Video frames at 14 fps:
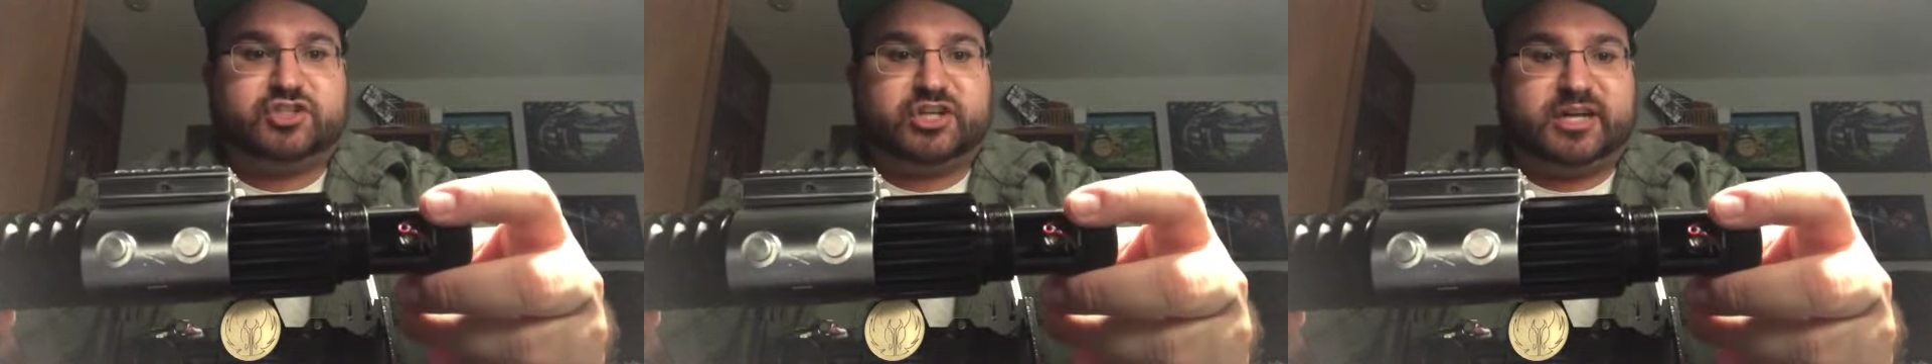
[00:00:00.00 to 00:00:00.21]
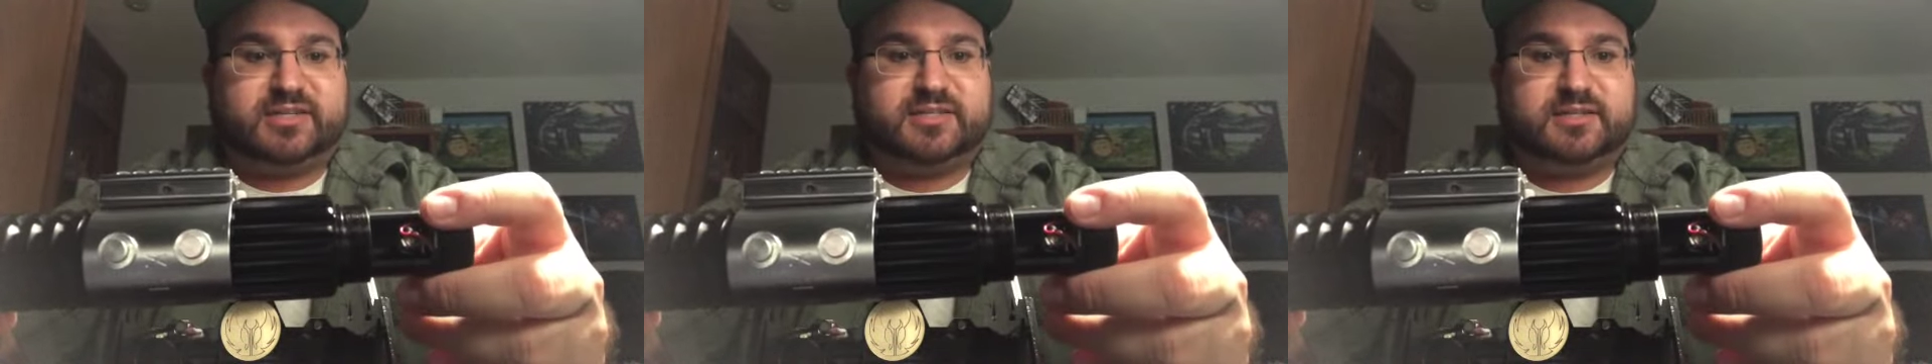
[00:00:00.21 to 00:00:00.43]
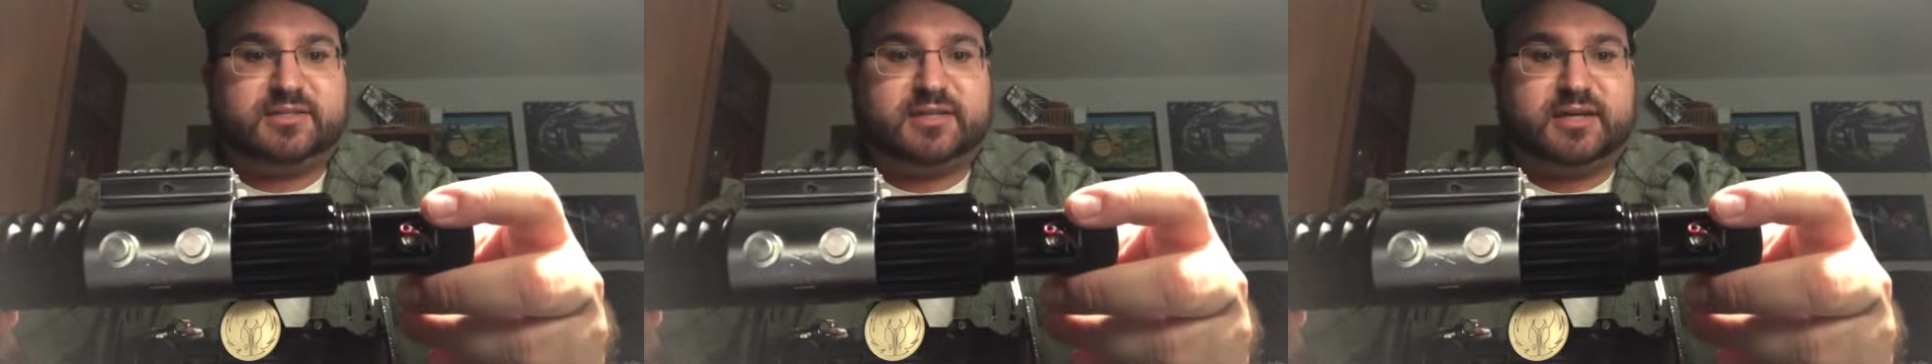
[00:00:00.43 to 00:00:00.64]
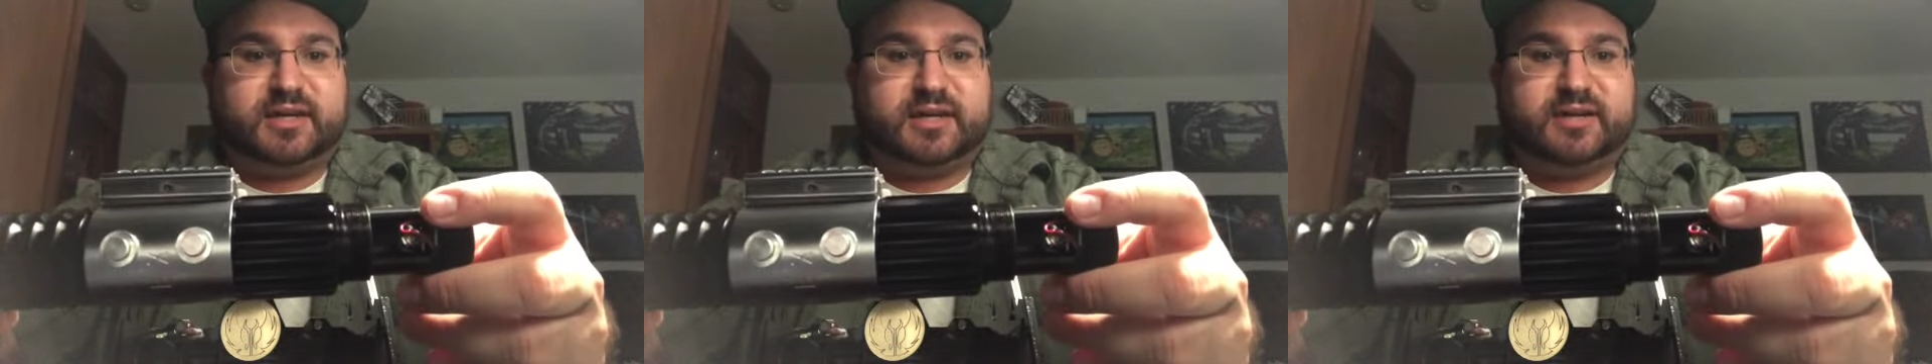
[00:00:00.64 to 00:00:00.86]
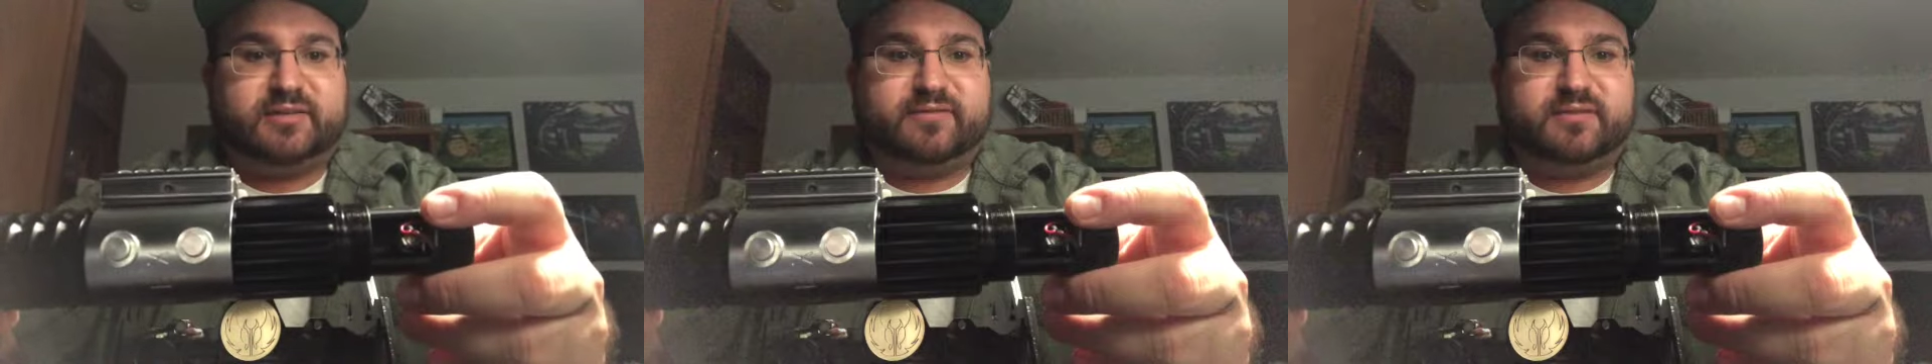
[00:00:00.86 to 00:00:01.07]
chassis that
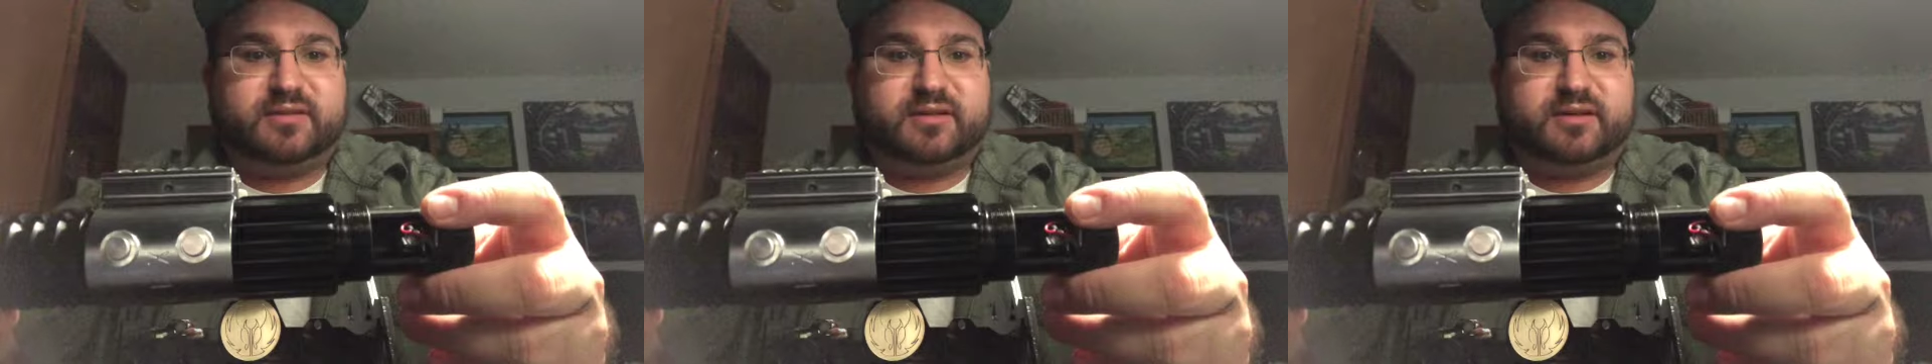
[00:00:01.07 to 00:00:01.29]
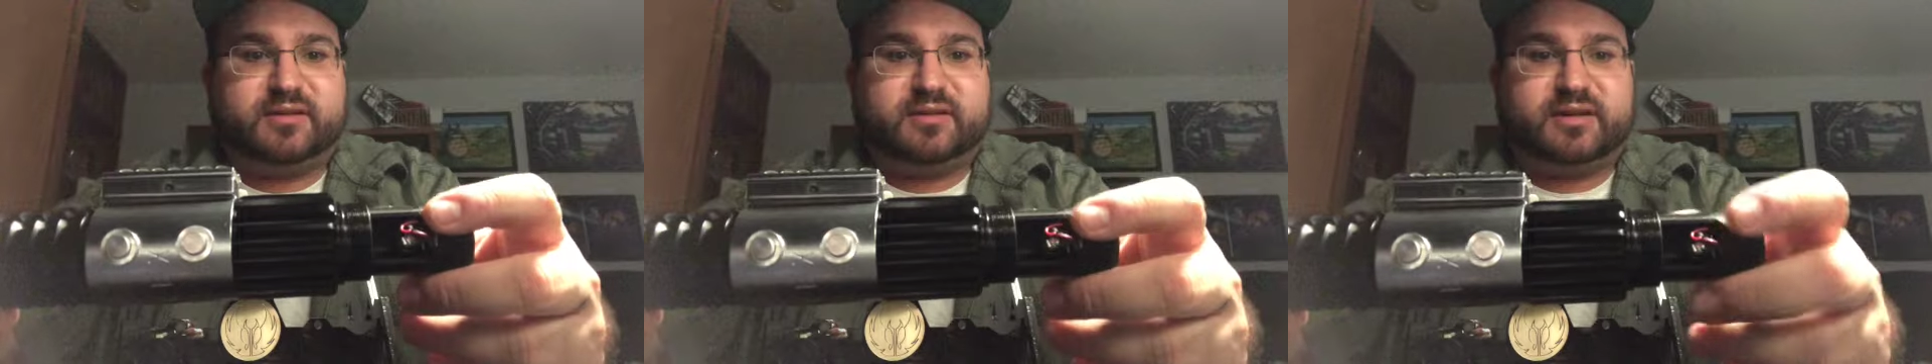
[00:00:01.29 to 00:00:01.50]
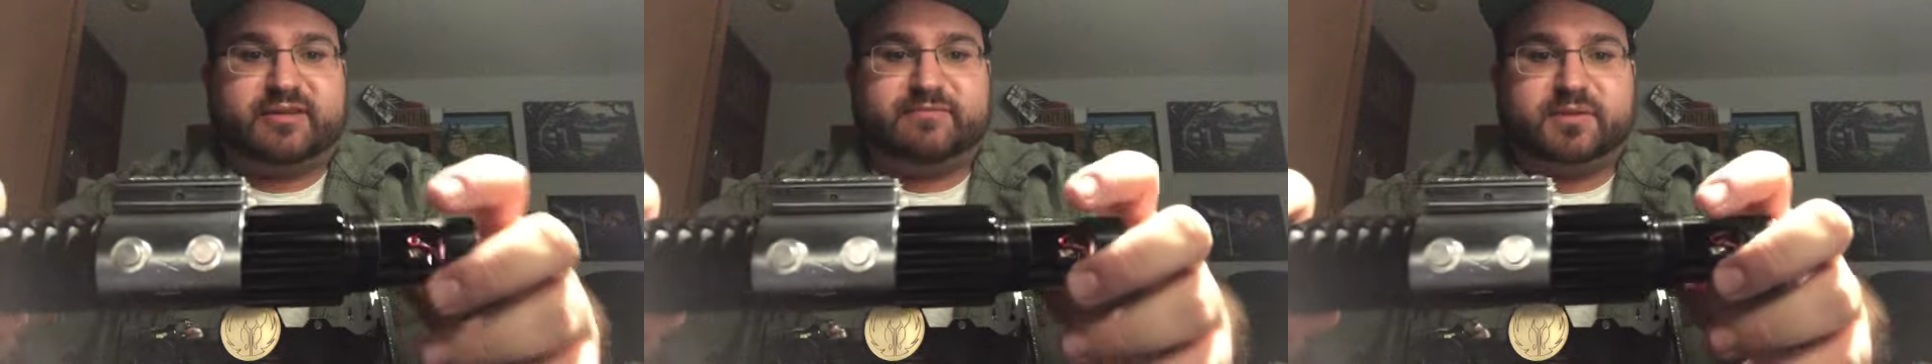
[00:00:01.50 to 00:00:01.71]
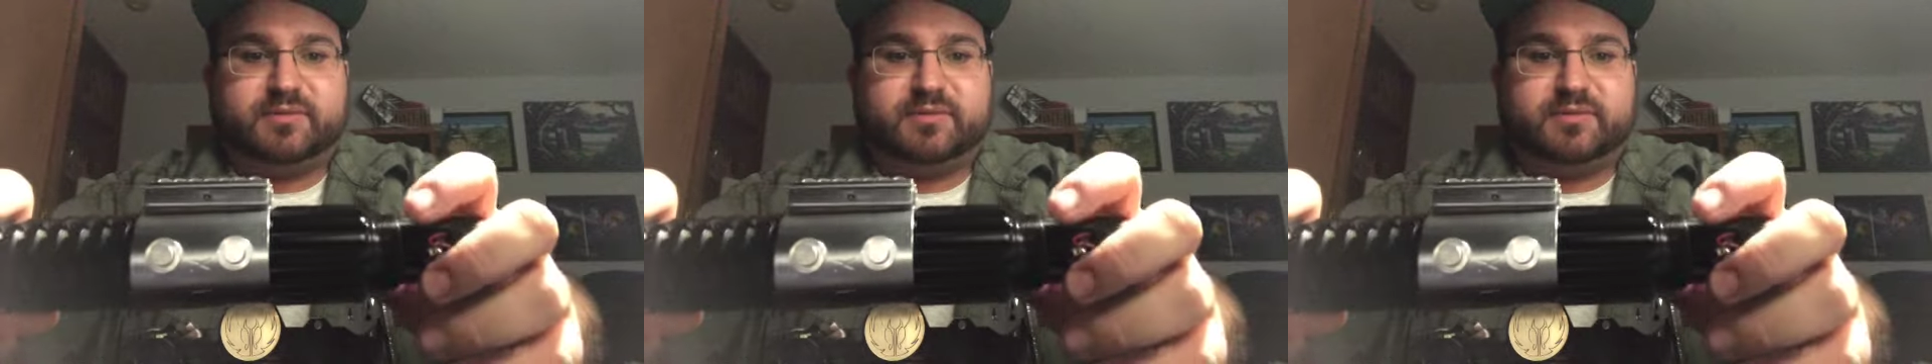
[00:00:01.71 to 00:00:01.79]
I've